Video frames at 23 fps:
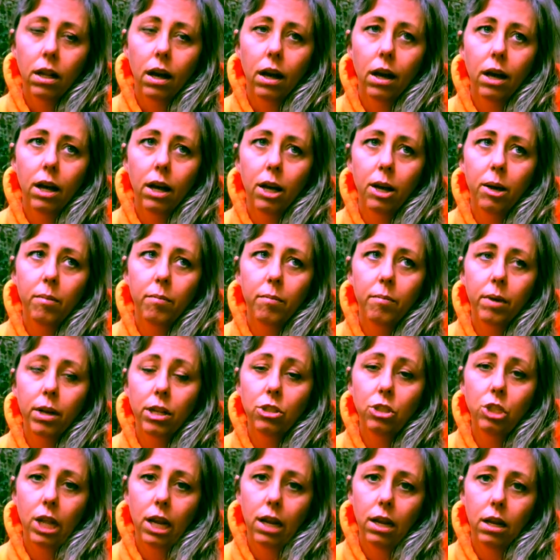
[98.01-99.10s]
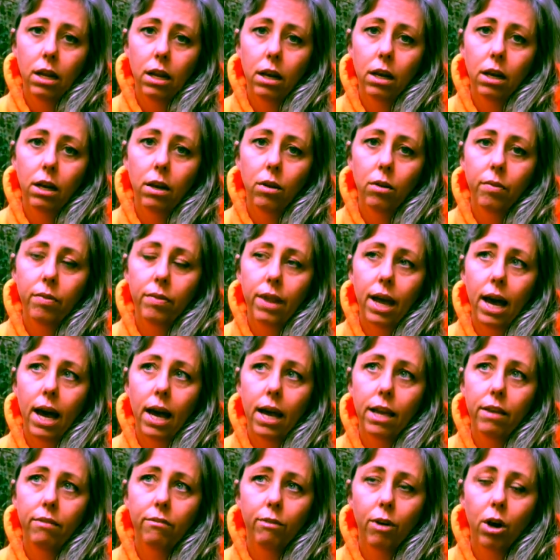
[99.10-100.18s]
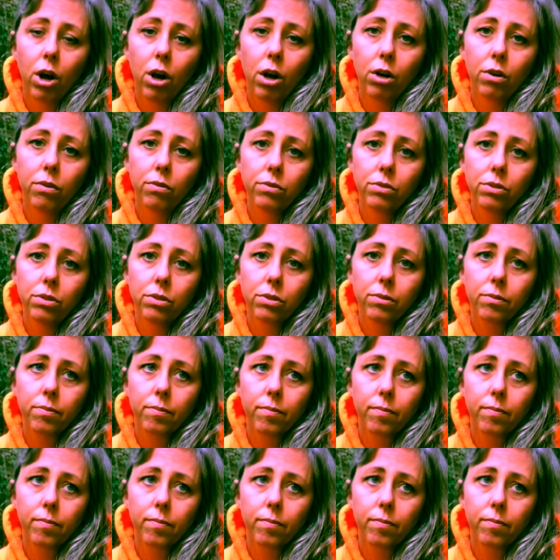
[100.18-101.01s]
agenda that involves